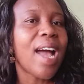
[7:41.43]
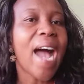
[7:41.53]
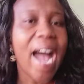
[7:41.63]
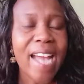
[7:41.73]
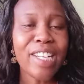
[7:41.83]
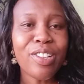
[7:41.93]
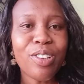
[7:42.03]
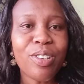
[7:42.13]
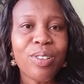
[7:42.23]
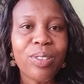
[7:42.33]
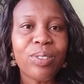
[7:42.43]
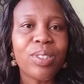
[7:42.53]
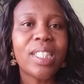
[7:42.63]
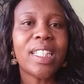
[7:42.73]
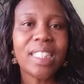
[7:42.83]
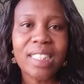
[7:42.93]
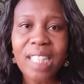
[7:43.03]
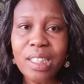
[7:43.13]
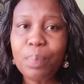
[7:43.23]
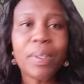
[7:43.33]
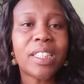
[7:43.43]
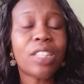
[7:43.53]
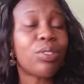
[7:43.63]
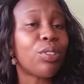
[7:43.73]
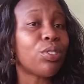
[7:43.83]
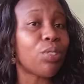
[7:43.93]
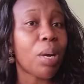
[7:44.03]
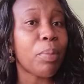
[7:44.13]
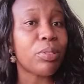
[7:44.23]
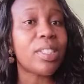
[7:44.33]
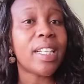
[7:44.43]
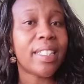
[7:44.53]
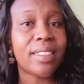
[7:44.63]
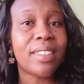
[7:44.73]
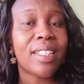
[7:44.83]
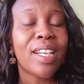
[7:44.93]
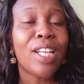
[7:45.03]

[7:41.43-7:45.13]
I know in such places you don't talk about age.